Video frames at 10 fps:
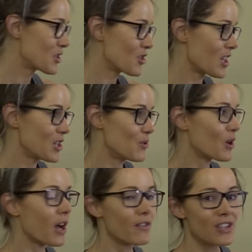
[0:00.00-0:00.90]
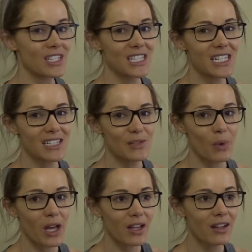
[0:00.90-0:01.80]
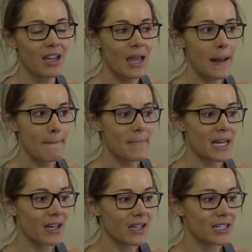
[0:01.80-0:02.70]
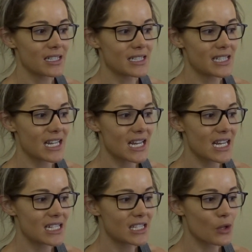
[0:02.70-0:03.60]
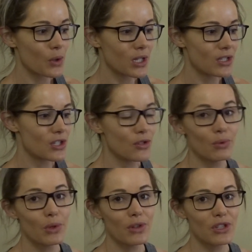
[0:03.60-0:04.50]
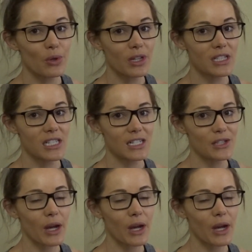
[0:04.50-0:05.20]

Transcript: sure that you cover the seat as well because it's going to ruin the toilet seat.